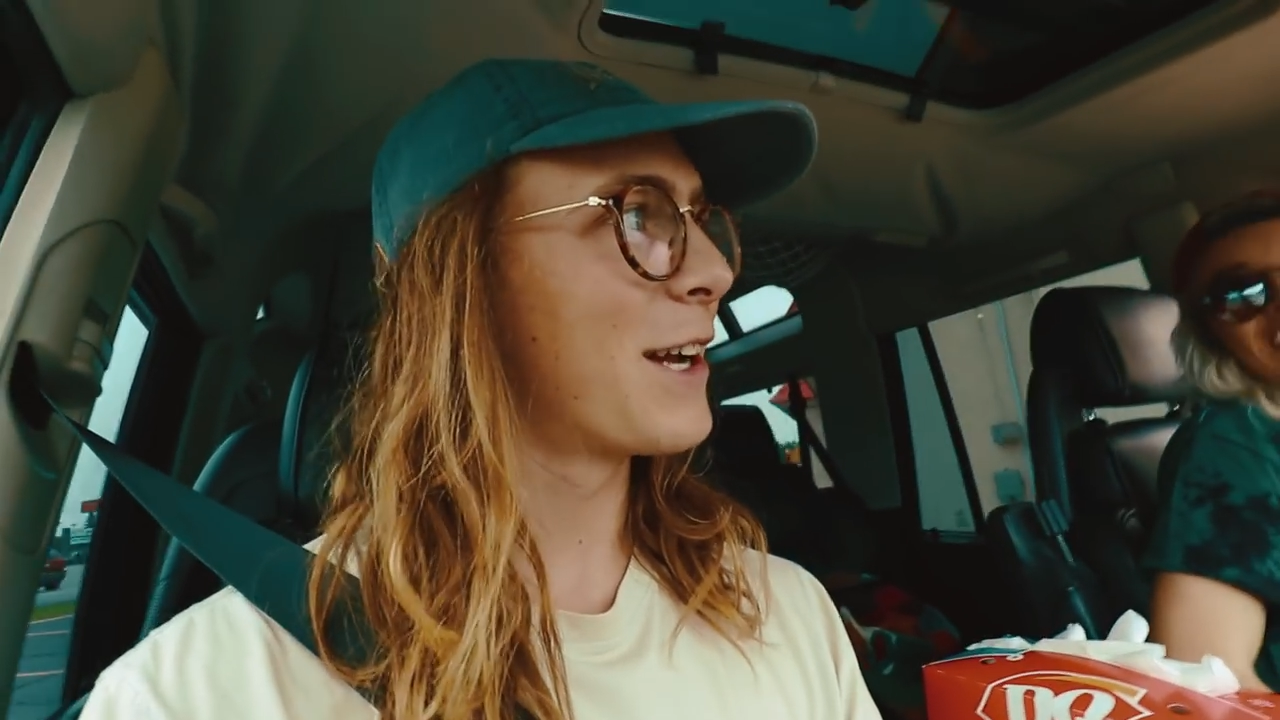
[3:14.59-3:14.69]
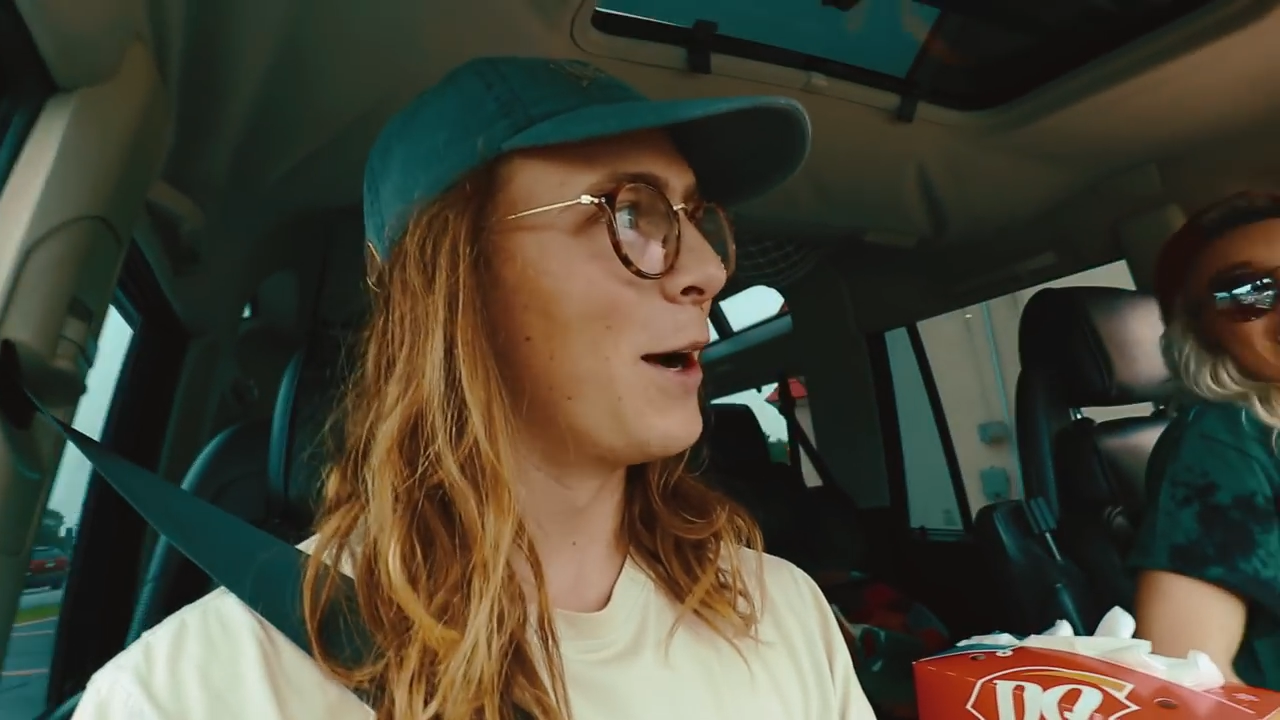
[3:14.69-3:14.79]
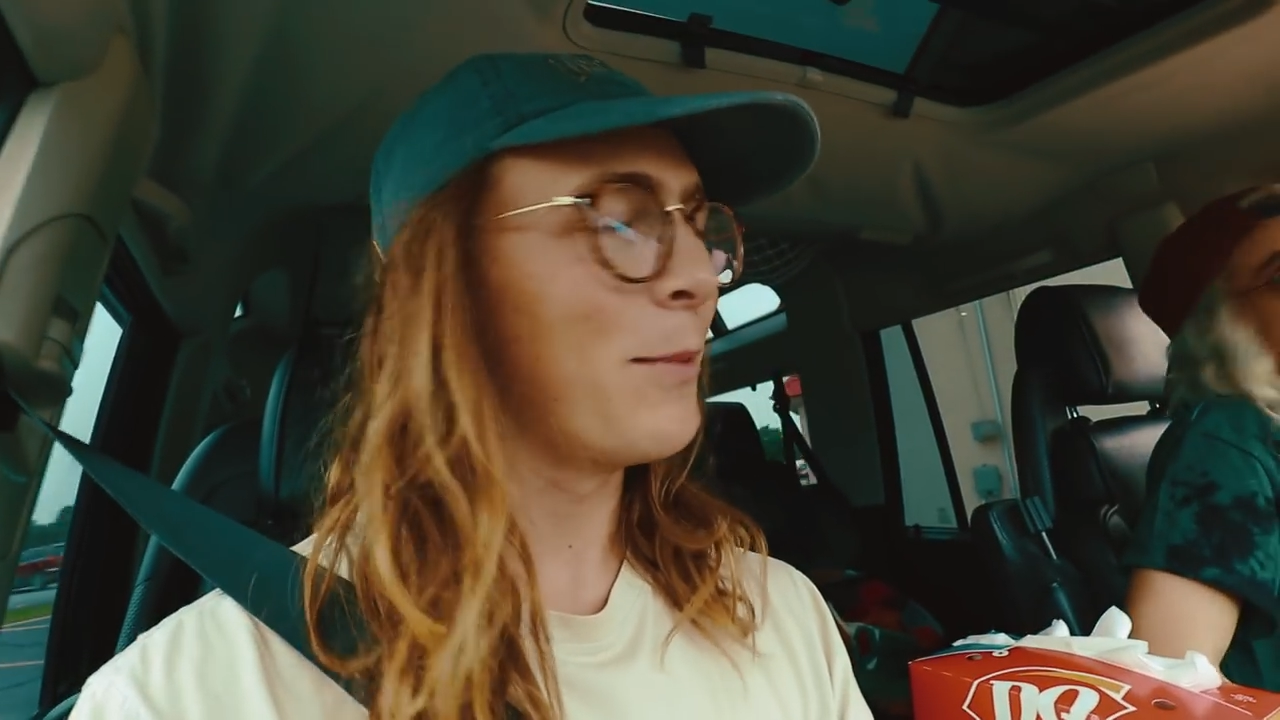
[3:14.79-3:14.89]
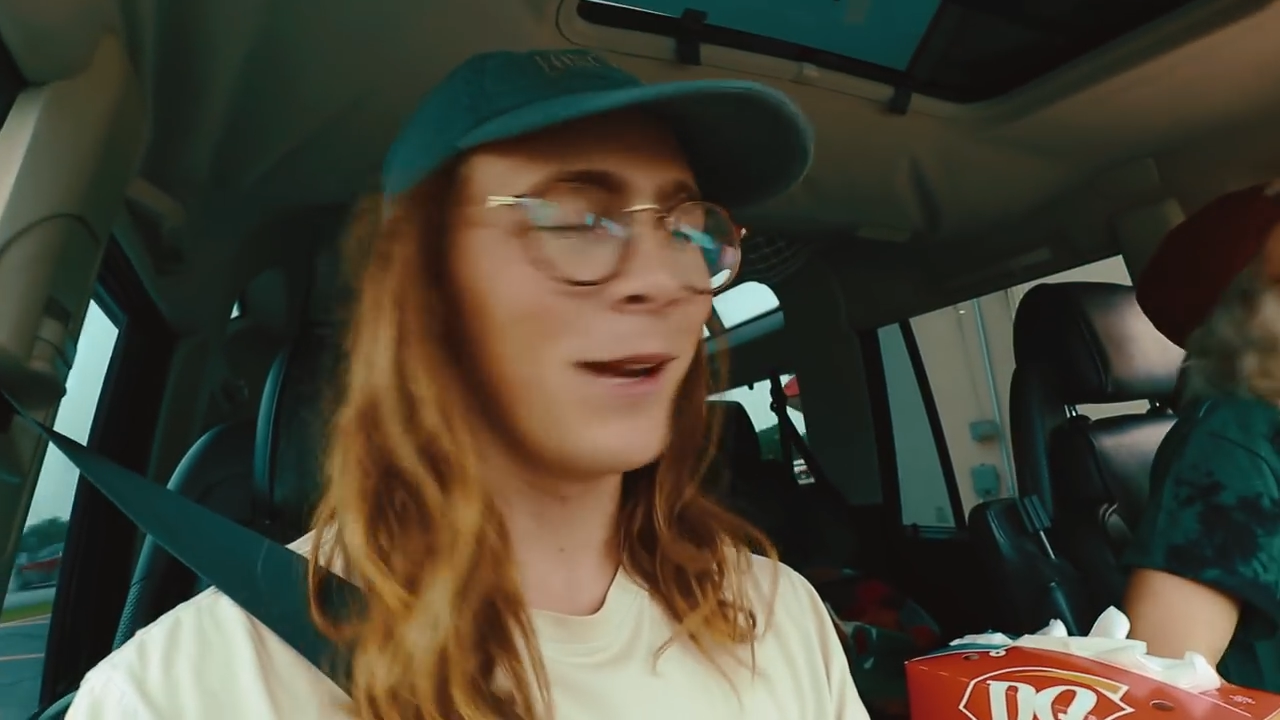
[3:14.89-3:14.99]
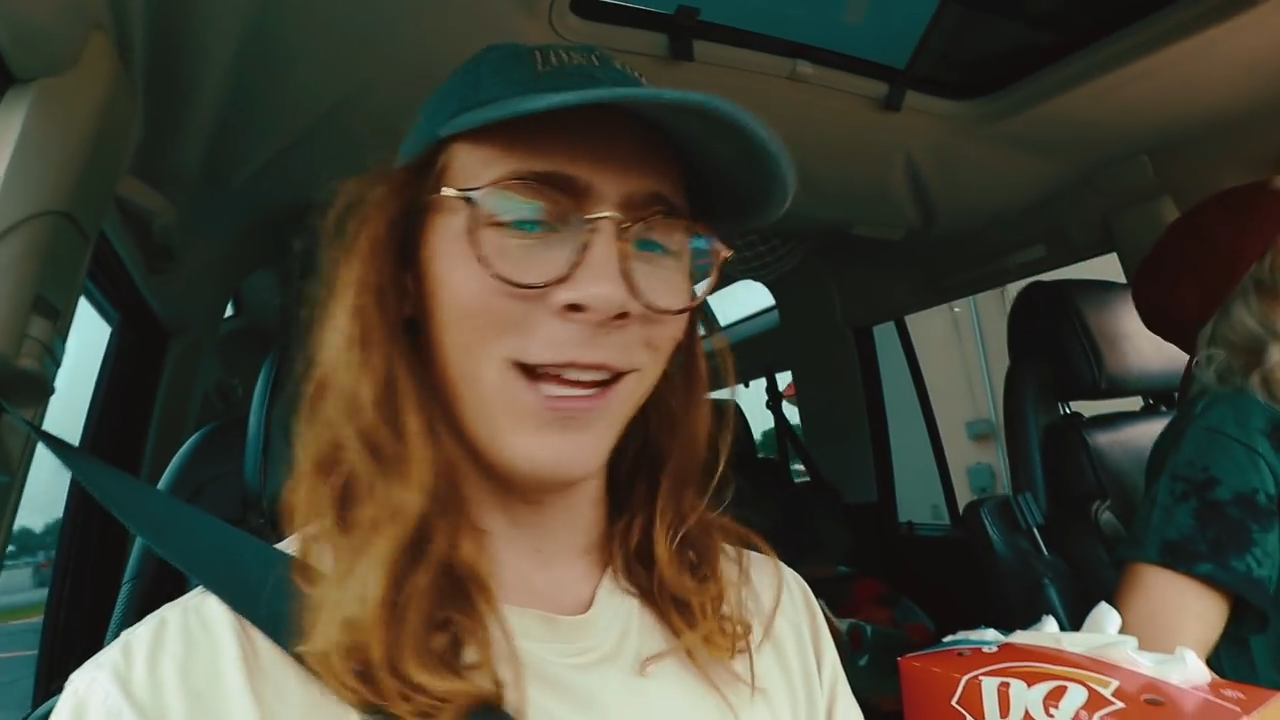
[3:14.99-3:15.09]

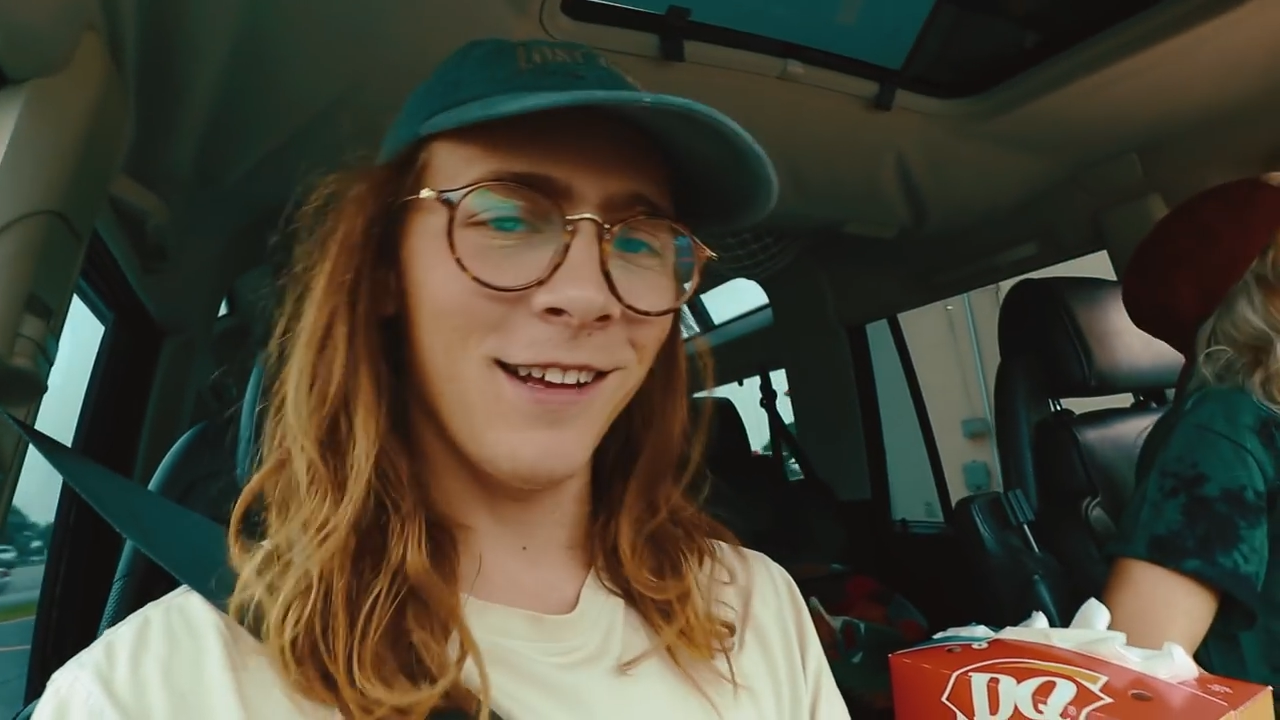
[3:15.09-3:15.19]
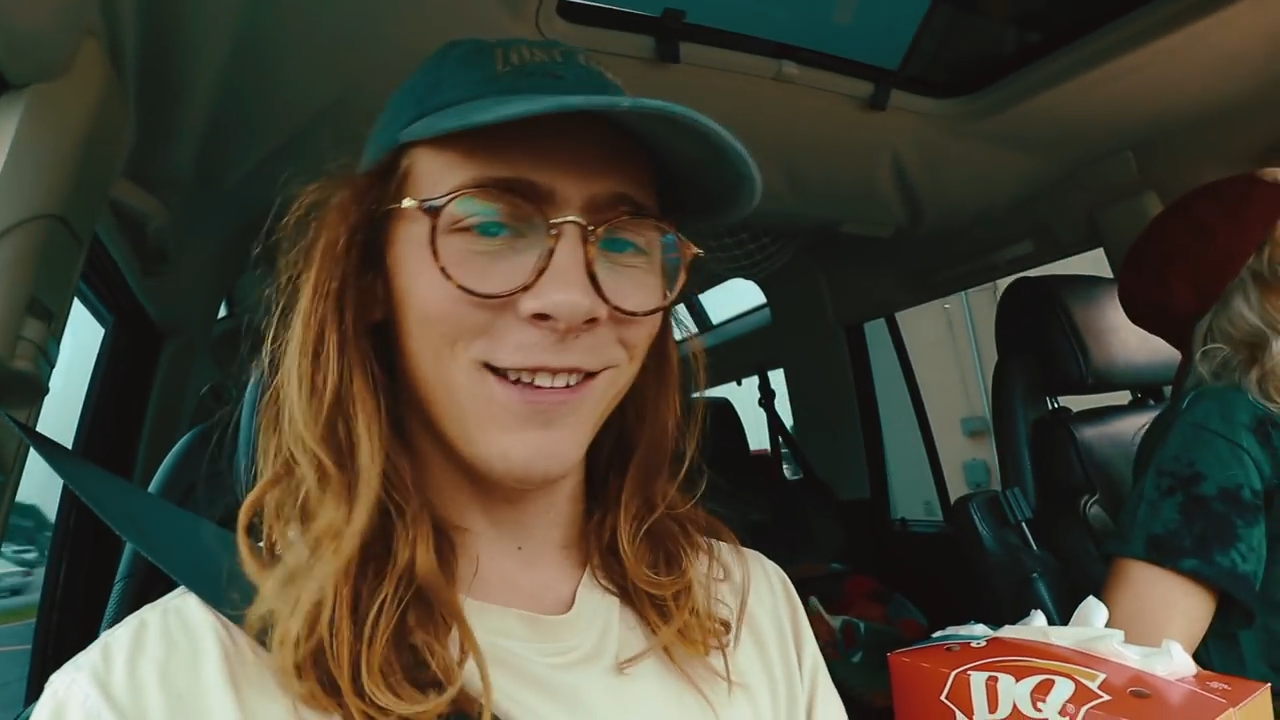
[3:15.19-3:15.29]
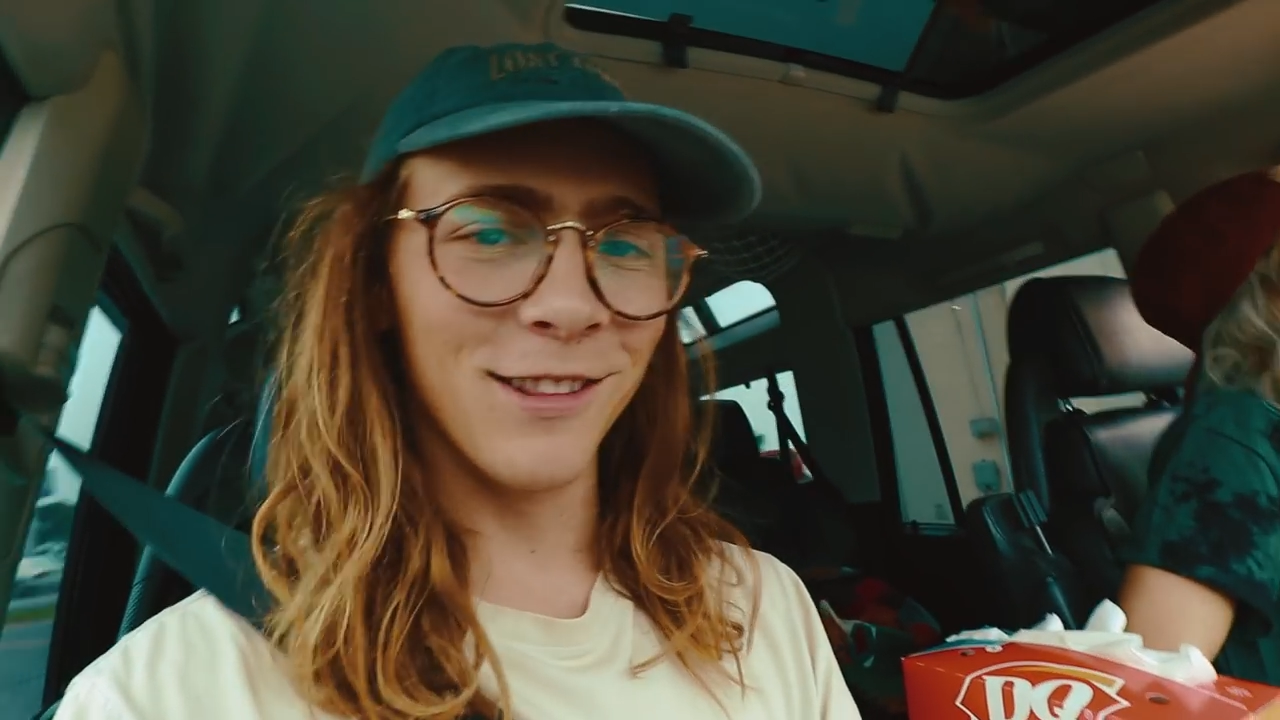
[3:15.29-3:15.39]
company